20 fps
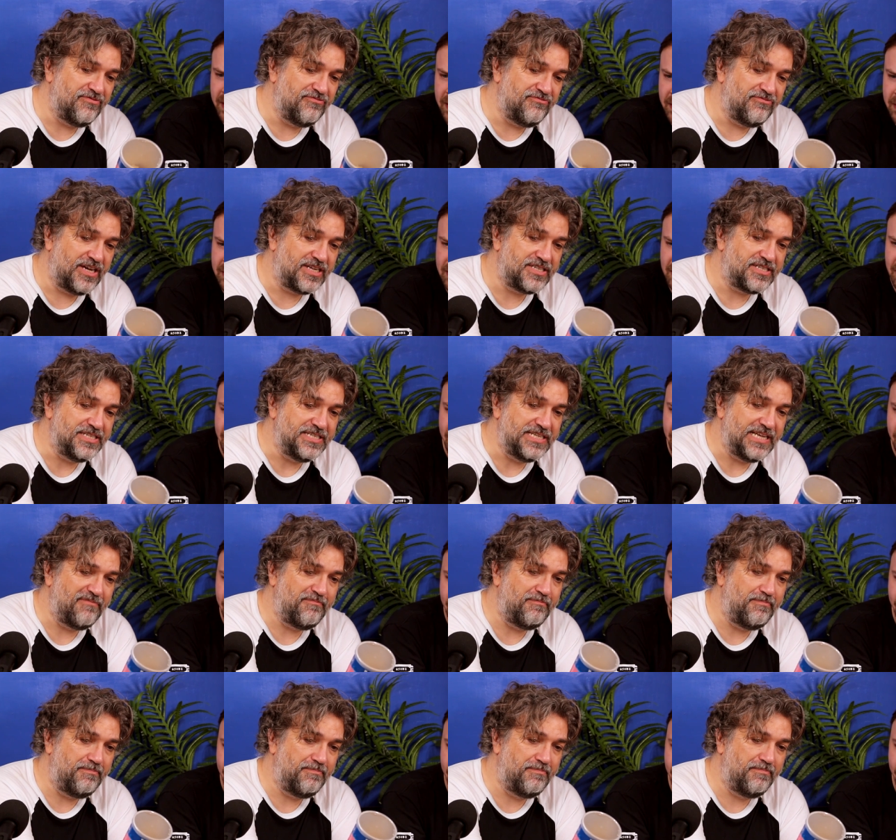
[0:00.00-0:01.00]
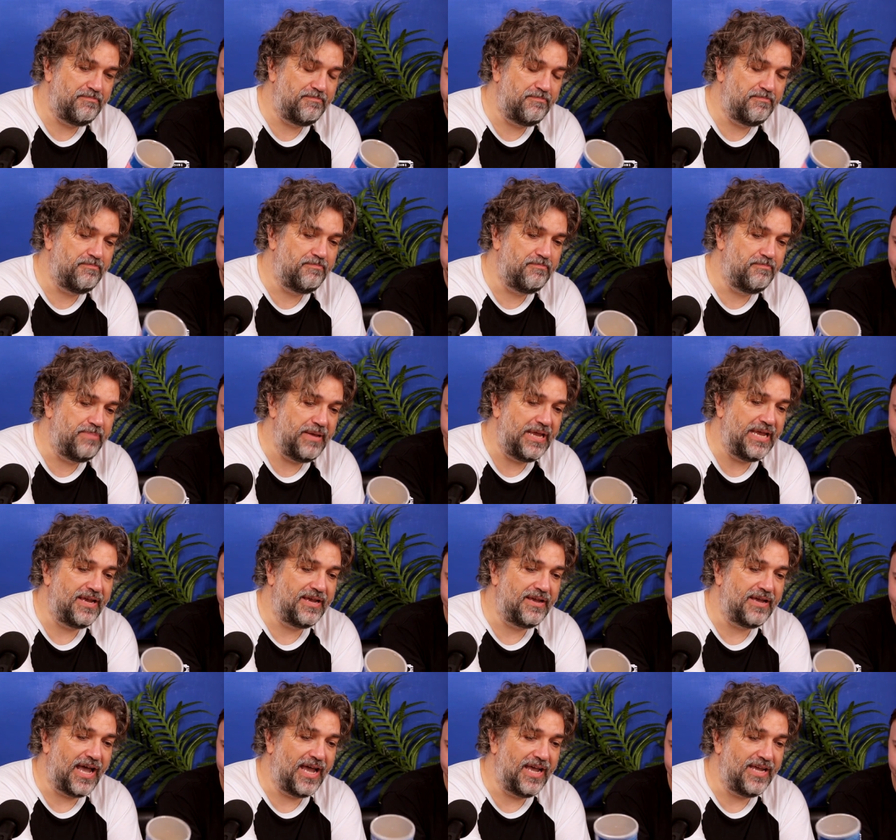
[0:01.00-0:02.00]
that Russians have
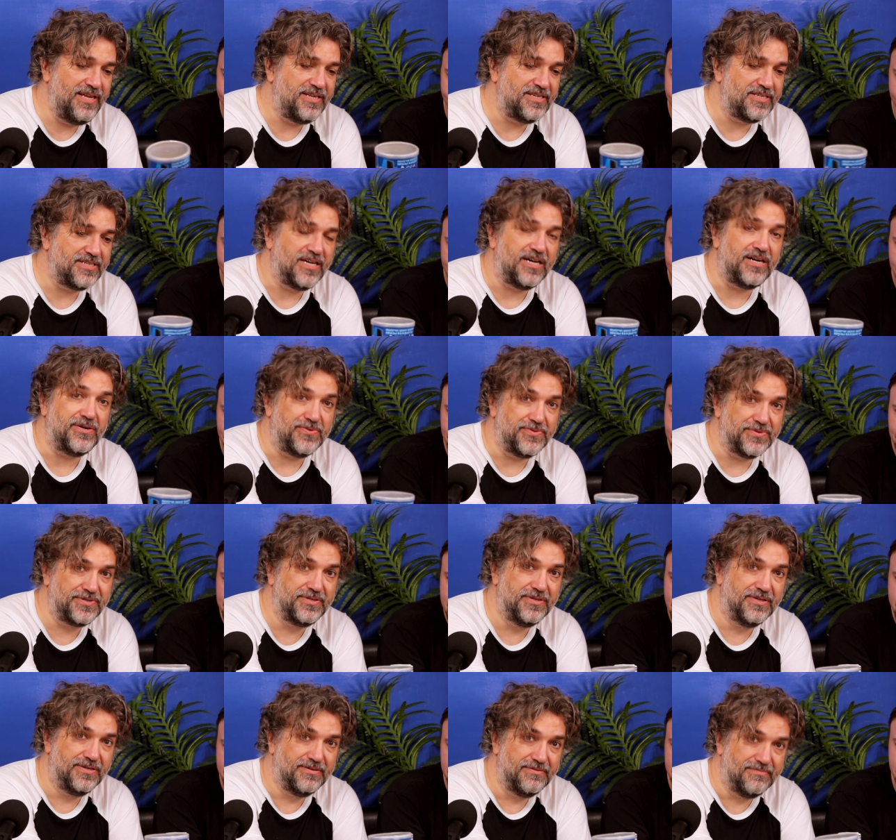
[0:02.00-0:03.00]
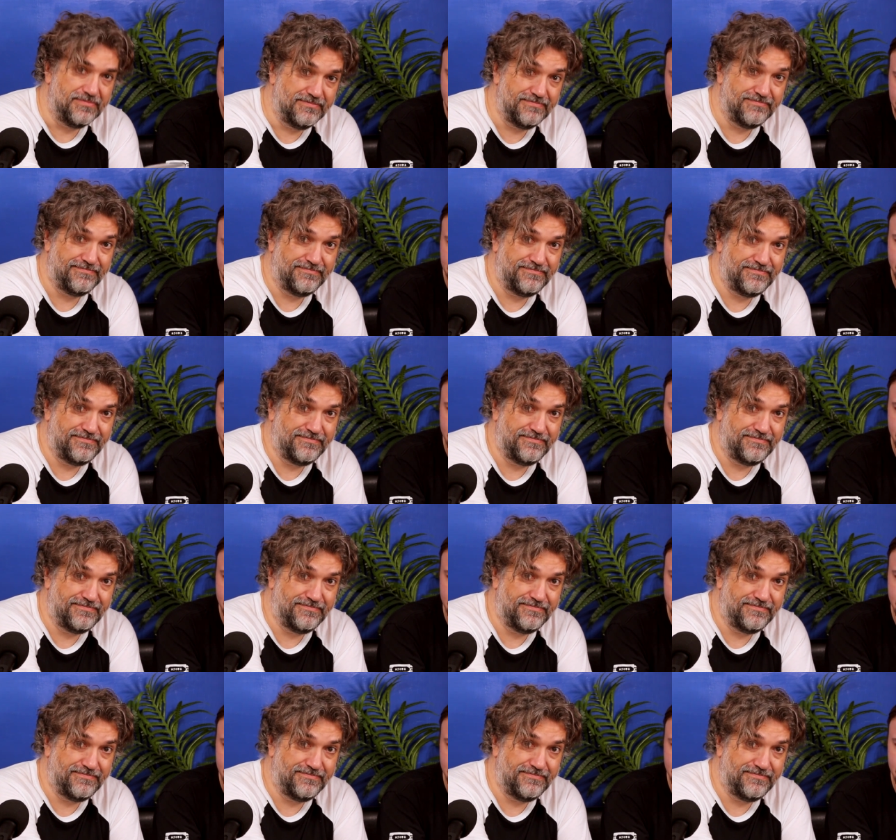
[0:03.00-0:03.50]
big anus holes because of